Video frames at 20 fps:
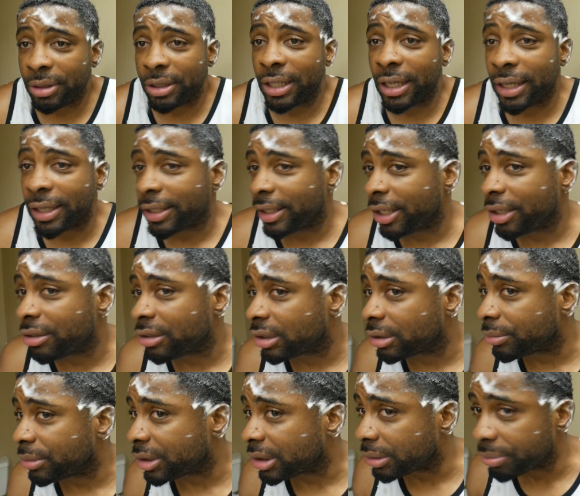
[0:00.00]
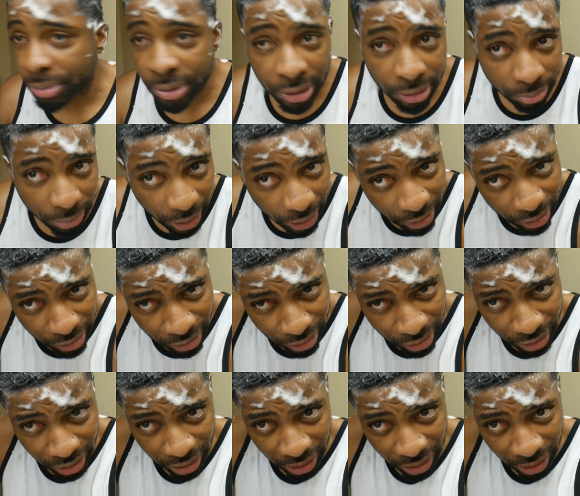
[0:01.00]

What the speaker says: me that they used to be spinning back in the day.